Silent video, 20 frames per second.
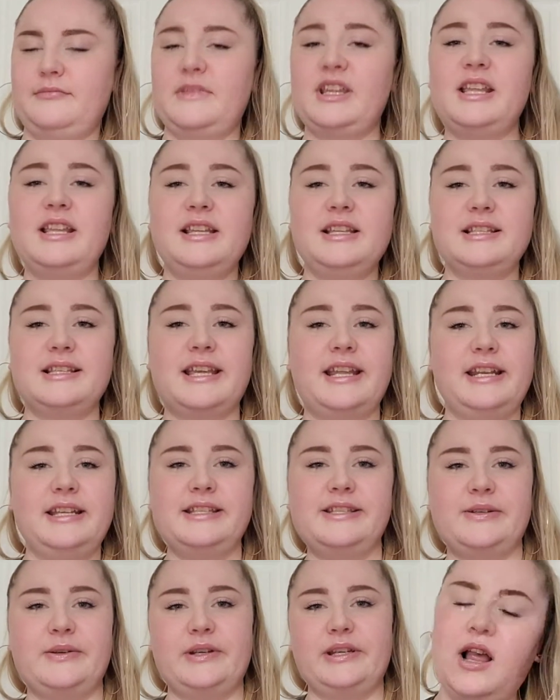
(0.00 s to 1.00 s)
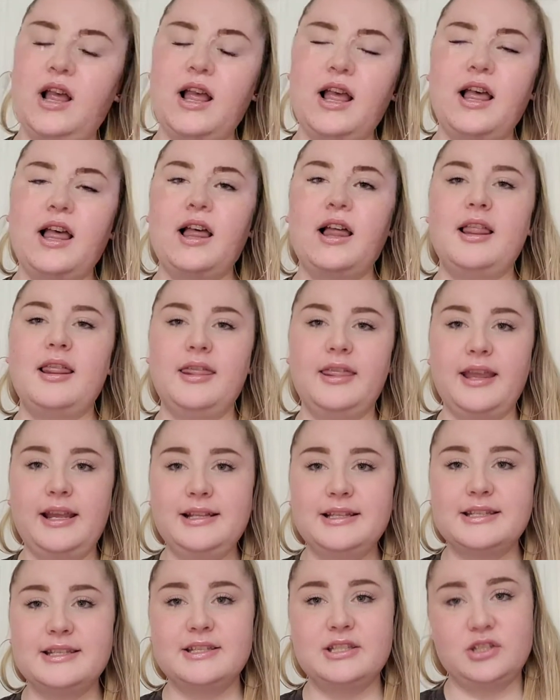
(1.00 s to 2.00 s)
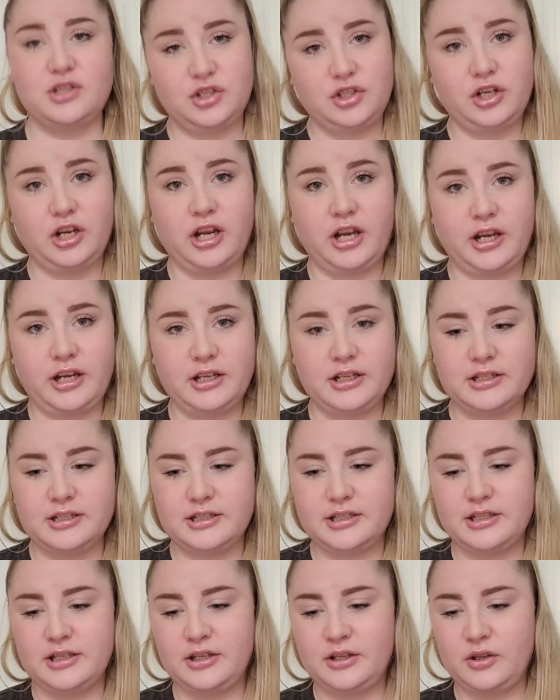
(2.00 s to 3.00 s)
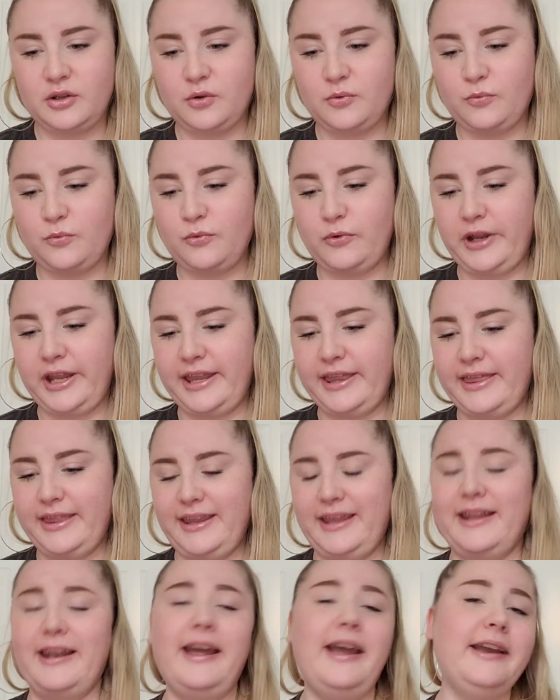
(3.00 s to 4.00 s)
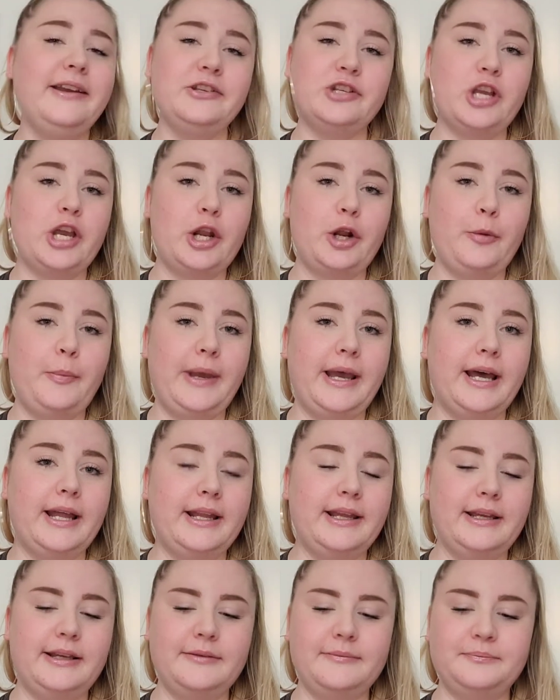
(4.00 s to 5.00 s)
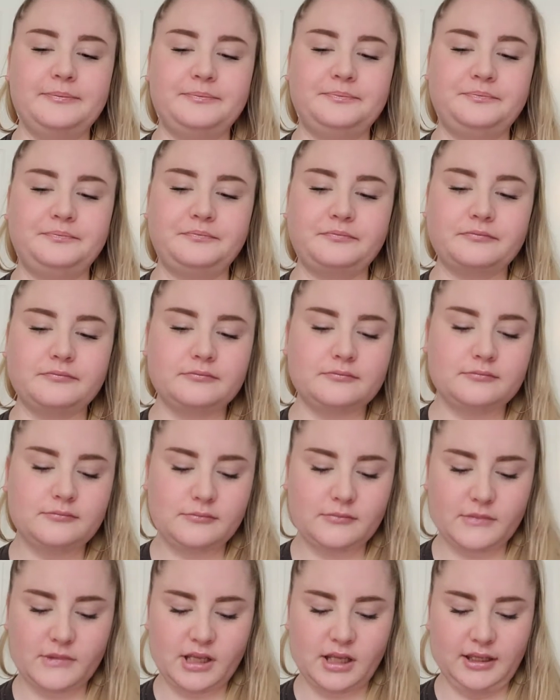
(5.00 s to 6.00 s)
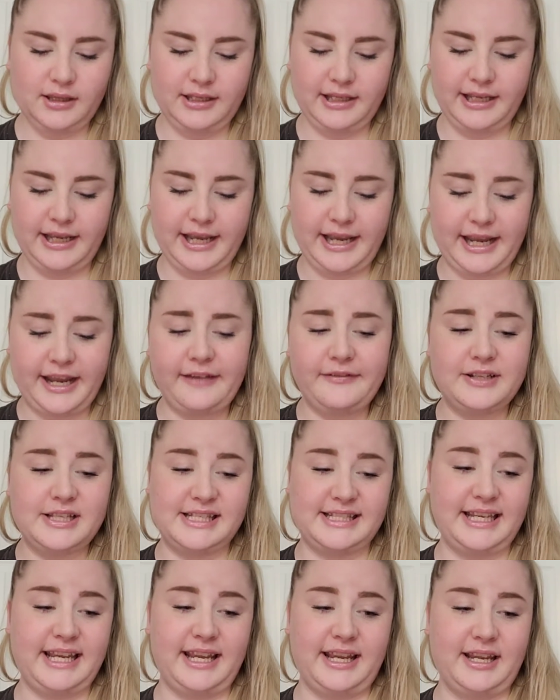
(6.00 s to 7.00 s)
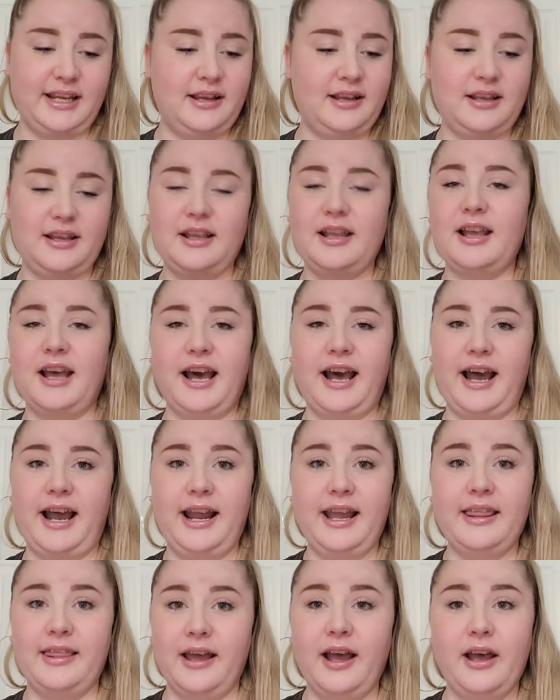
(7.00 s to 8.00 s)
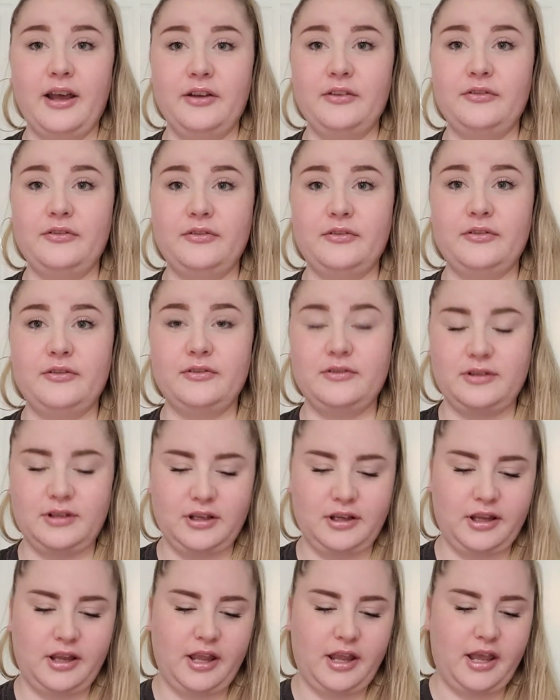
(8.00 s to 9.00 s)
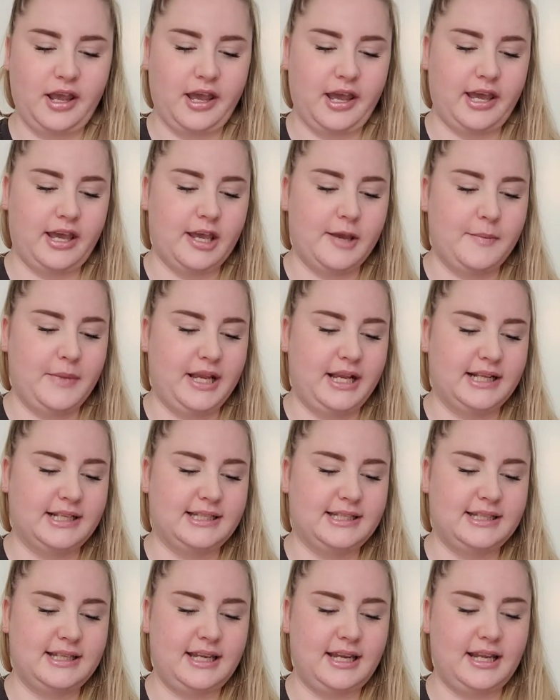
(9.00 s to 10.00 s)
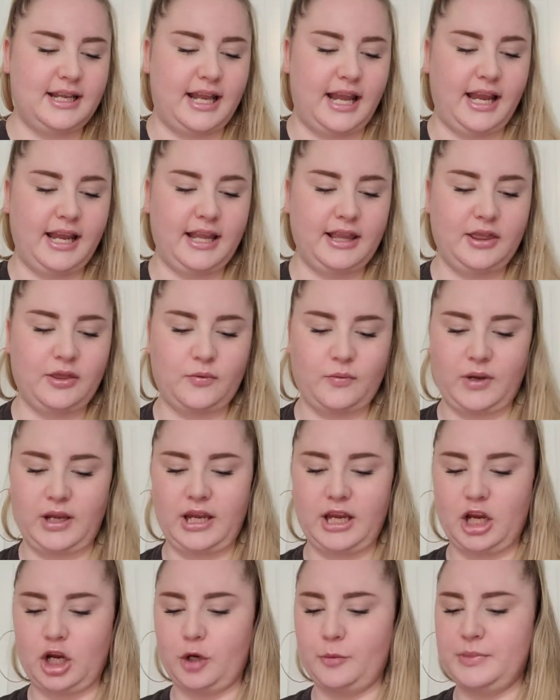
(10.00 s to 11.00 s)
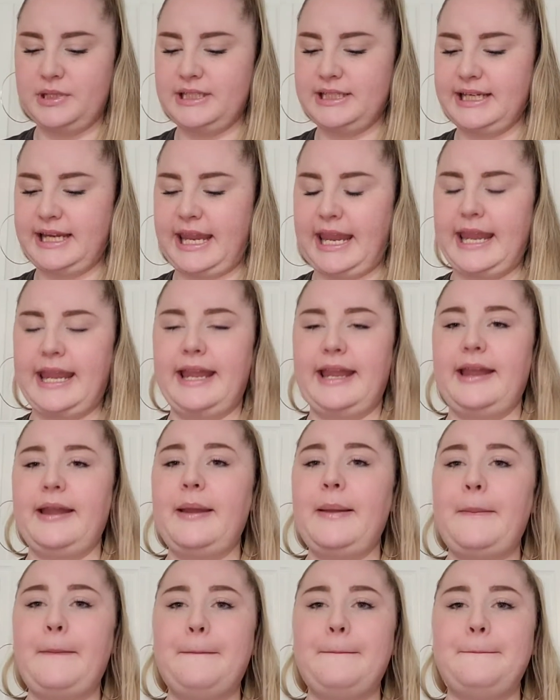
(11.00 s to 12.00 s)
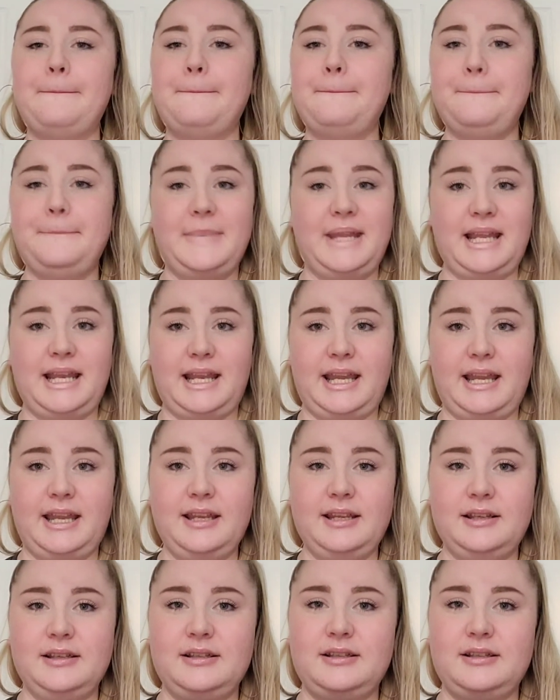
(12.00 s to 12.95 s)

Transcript: Let's get into it. Let's start with an eyeshadow palette that I have to say I love. It's the Naked 3 Urban Decay Mini.